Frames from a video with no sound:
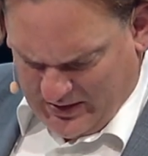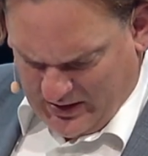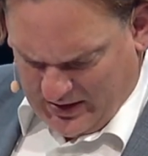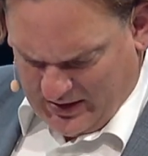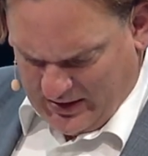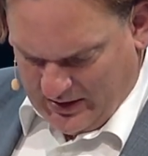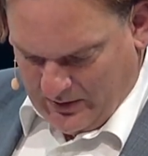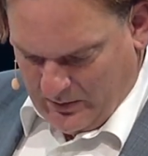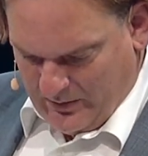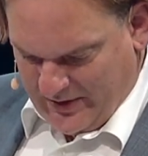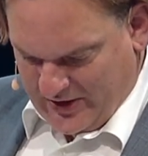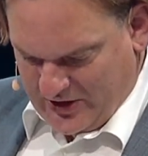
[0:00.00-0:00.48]

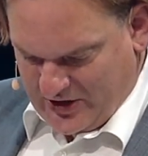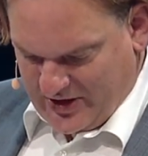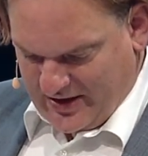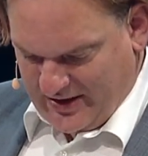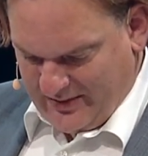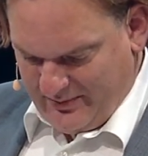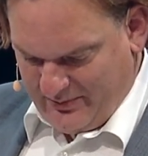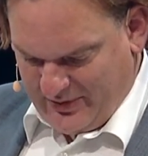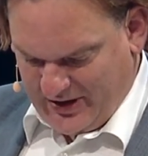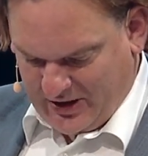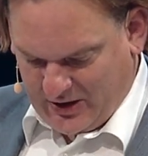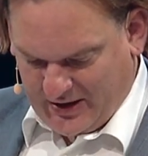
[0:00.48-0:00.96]
which
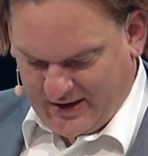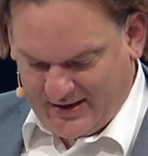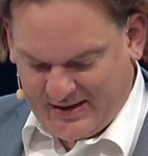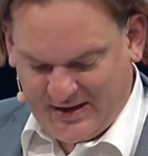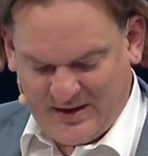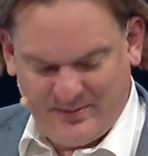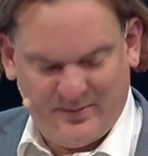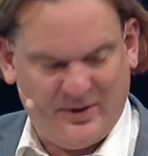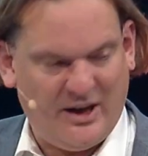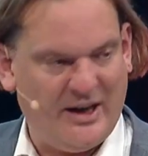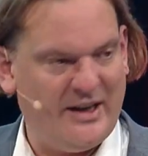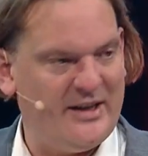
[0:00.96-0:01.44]
can be
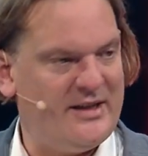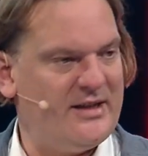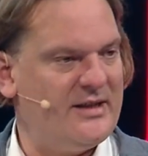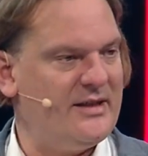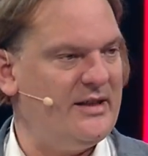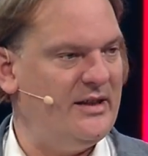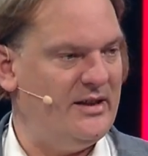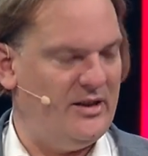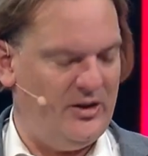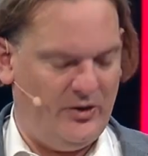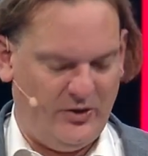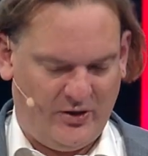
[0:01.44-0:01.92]

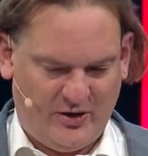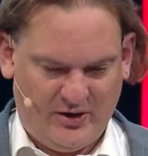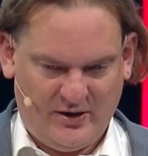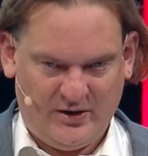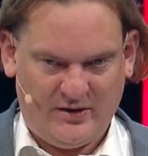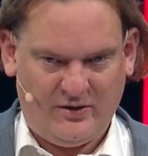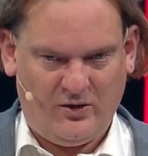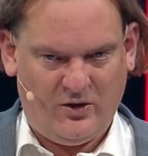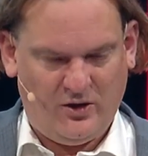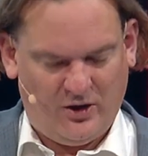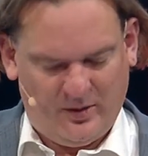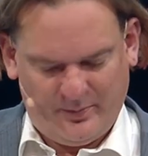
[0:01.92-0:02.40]
customized in your
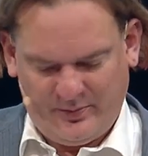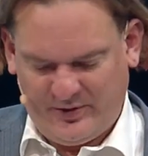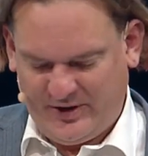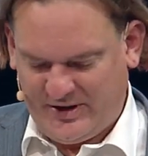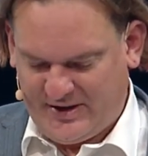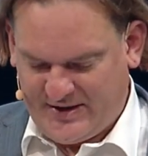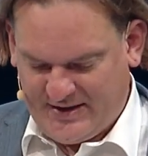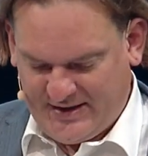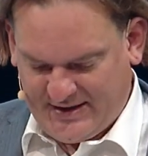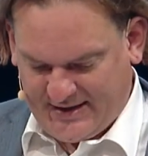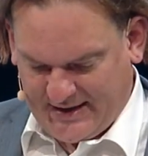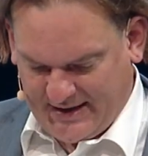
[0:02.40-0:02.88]

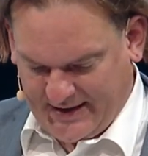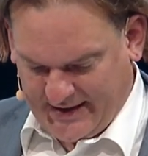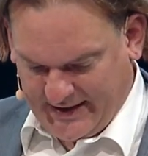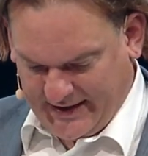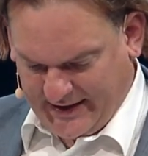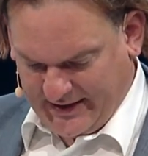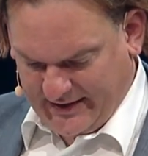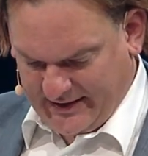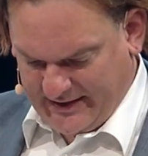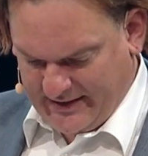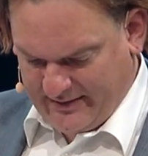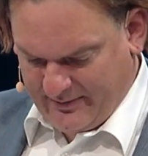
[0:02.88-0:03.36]
corporate
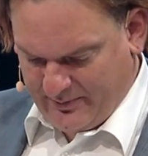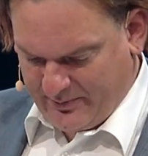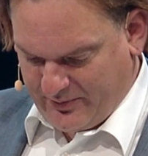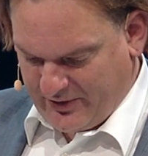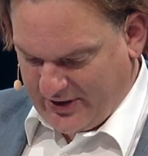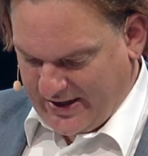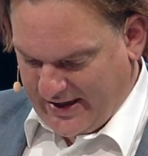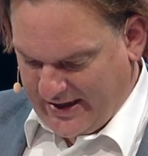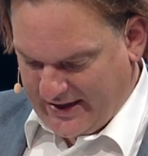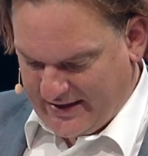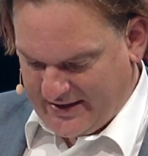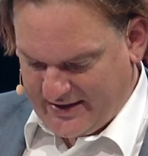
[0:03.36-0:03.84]
design
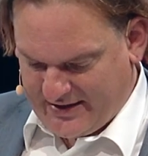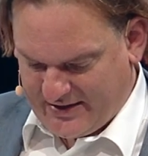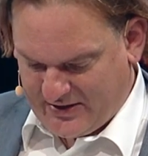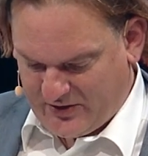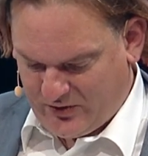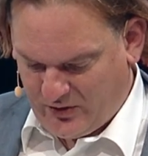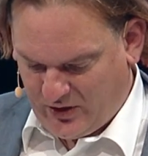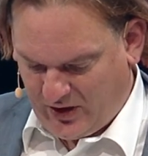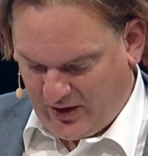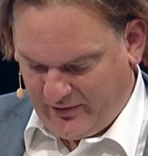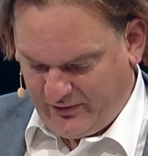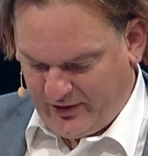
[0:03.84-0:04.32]
brands
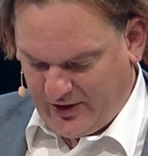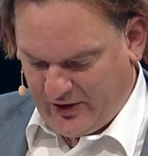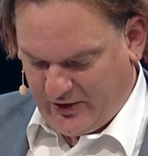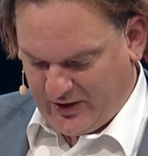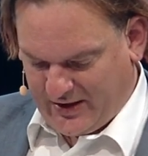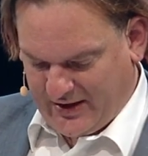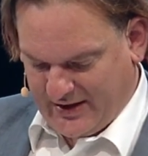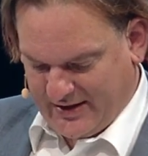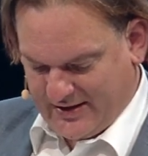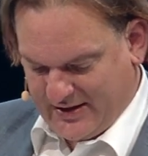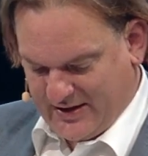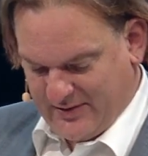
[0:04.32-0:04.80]
to offer your
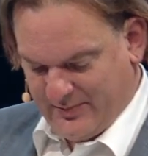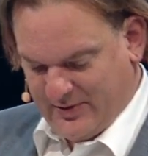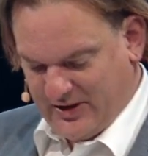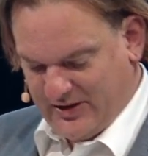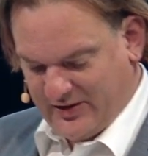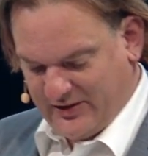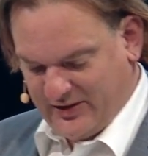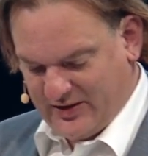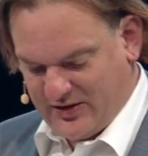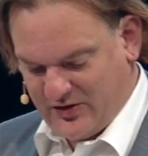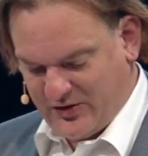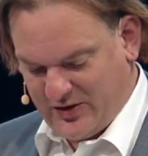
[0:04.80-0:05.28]

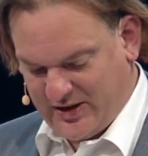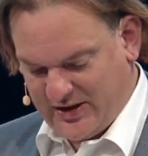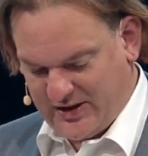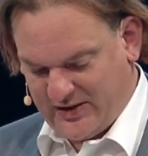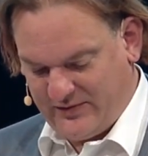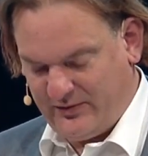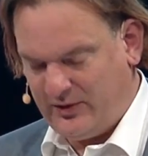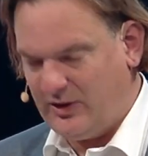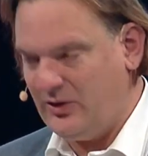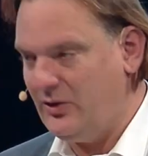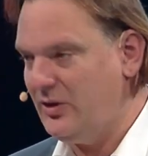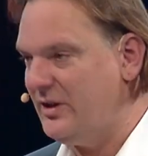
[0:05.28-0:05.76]
customers the
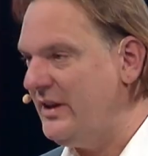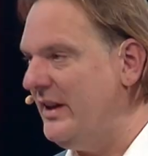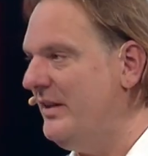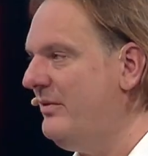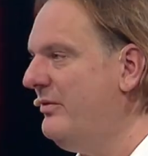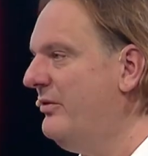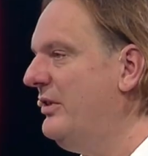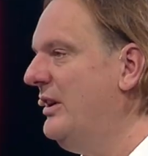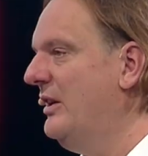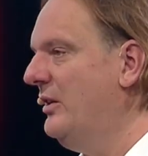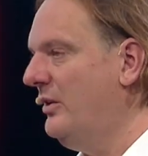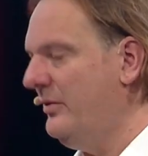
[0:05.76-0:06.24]
trustful look
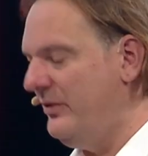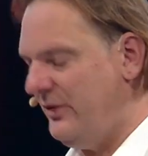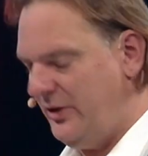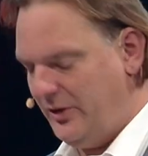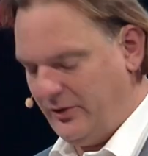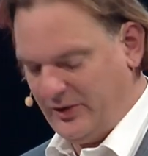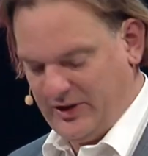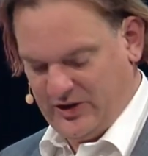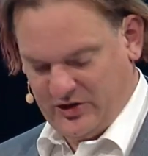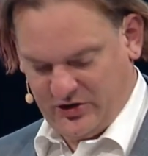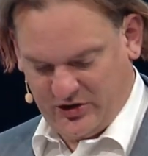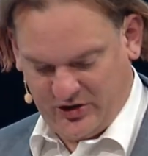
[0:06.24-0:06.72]
and feel of
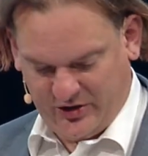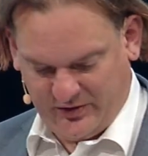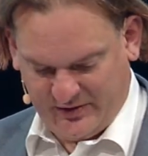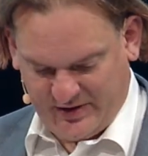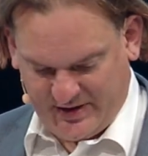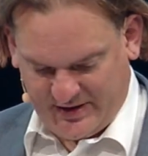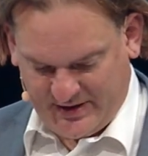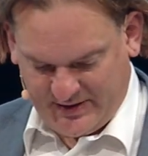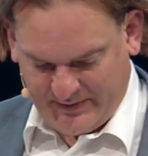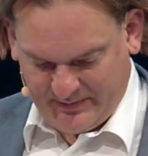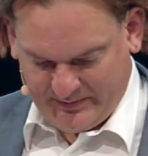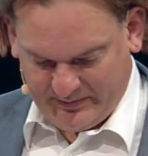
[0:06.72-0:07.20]
your
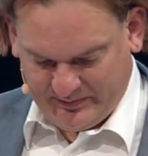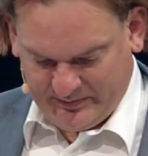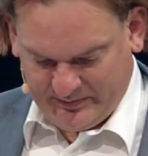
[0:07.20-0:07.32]
insurance.